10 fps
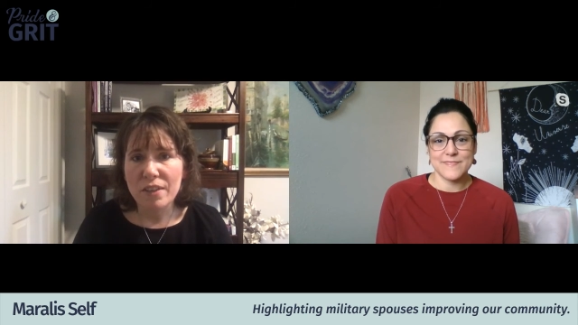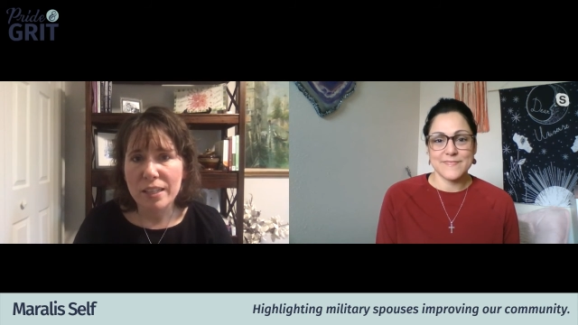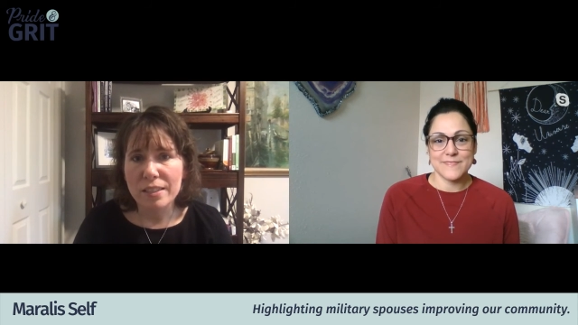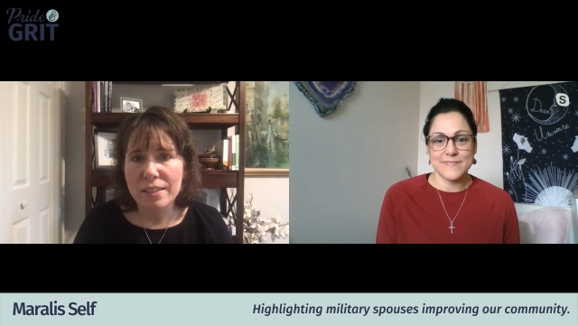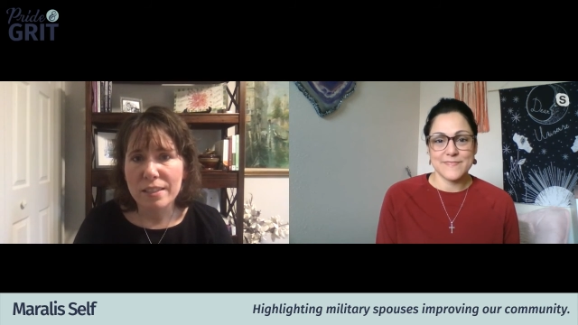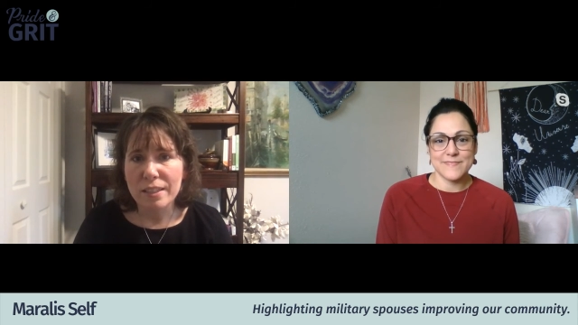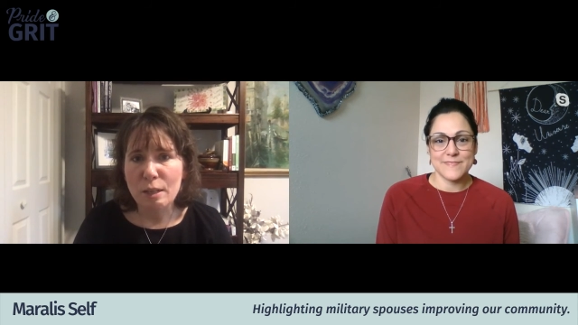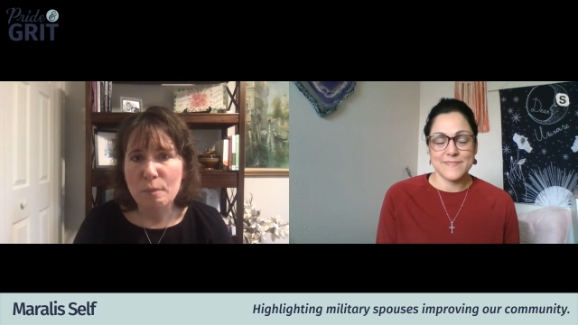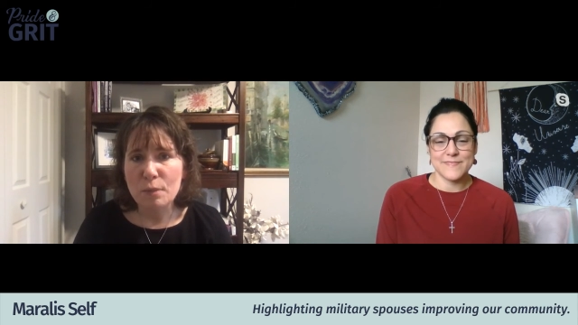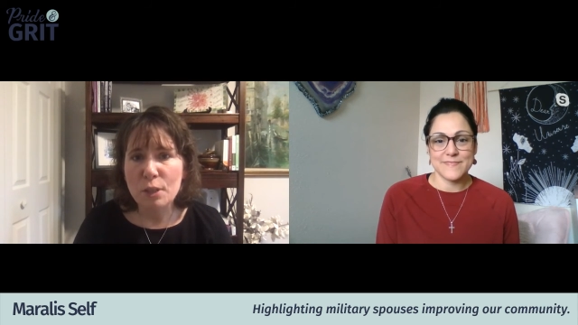Speaker 1: events
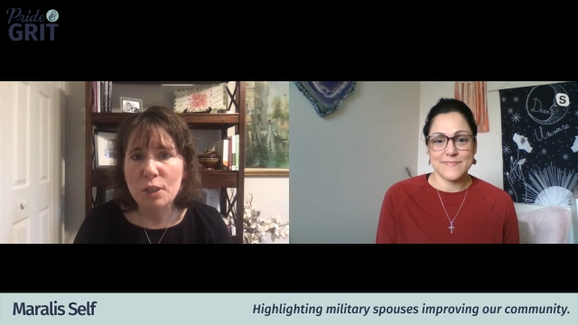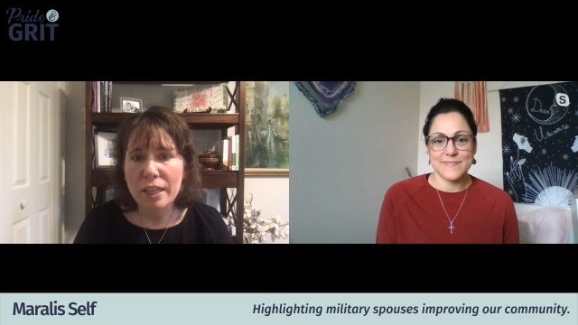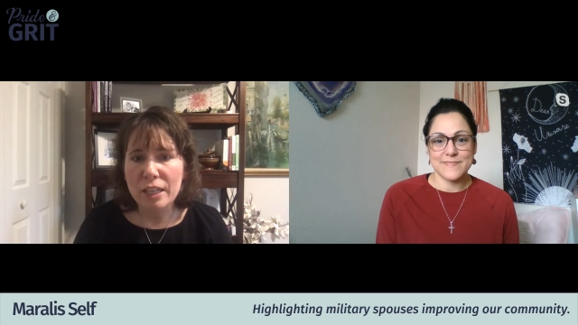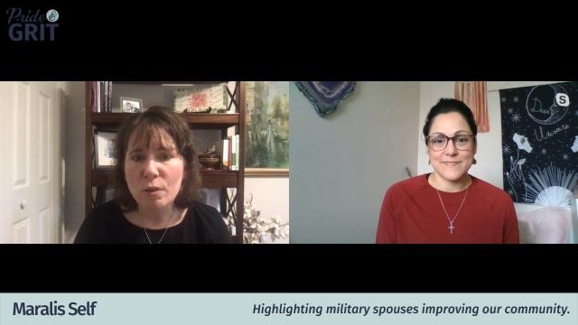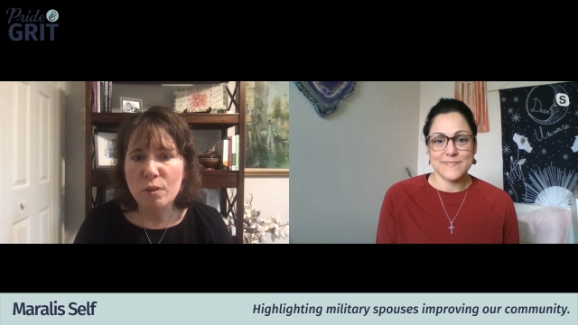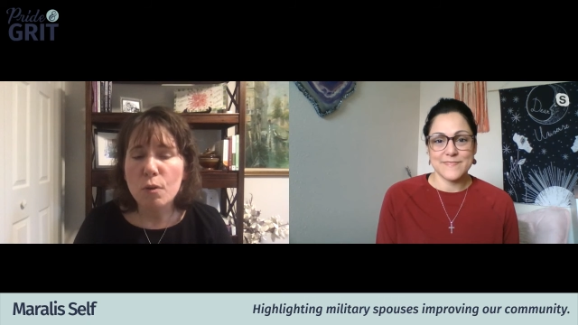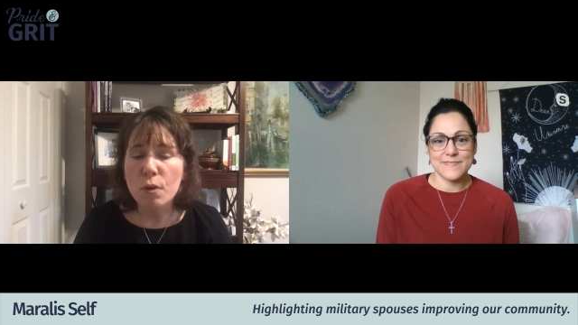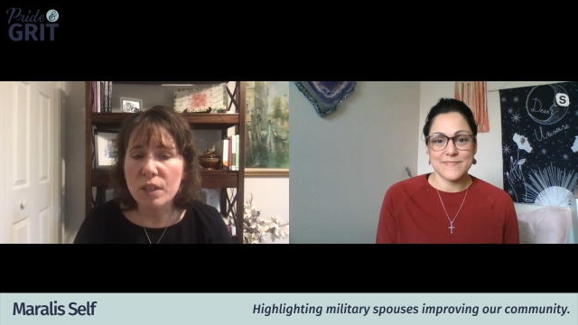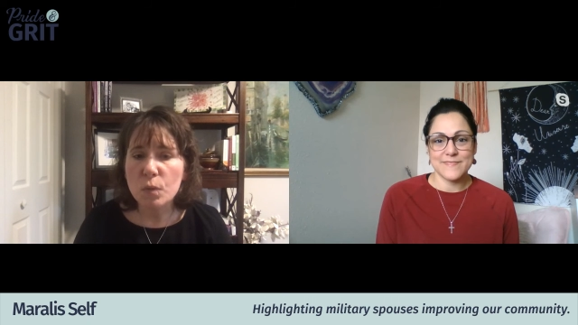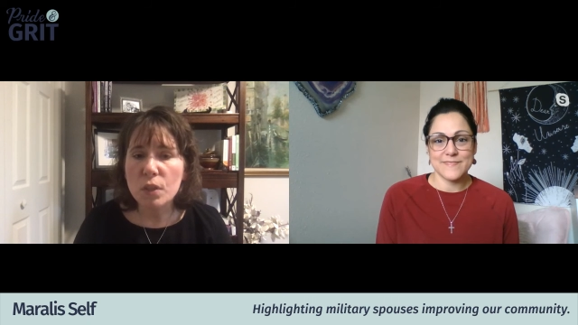look like going
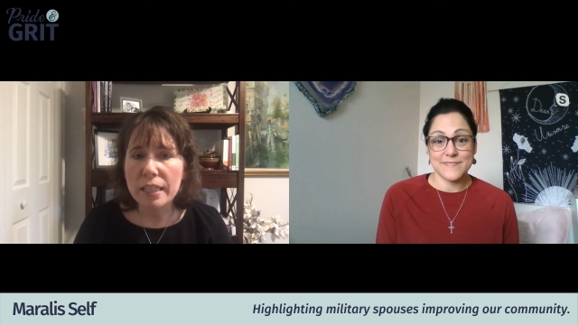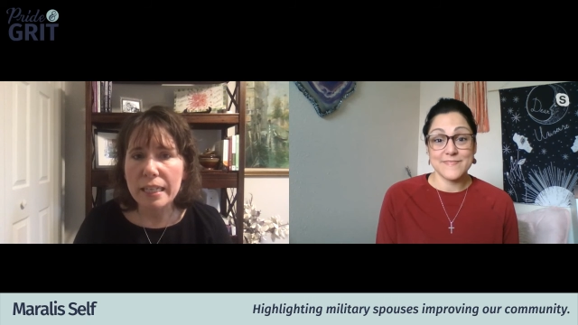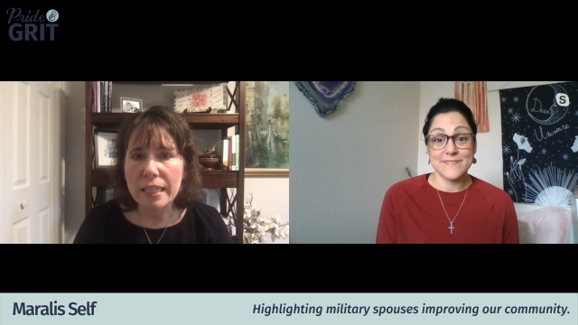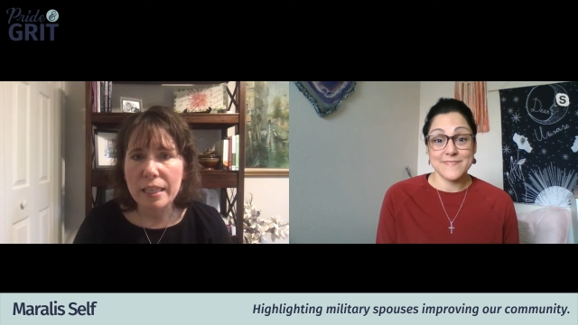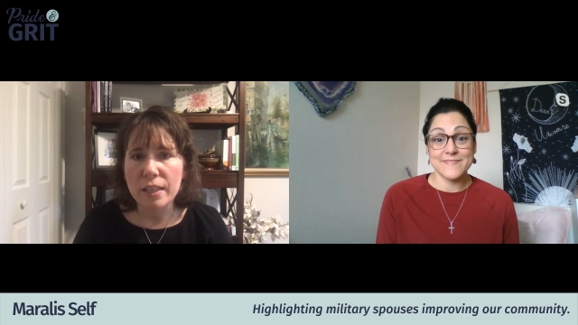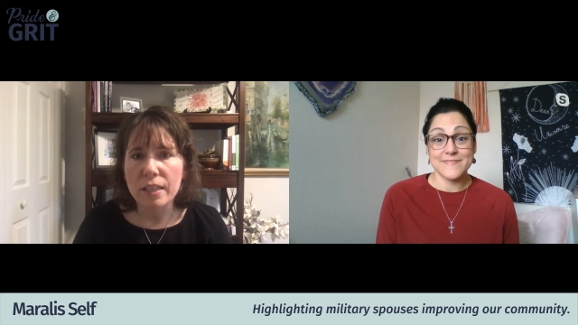forward. And we'll link in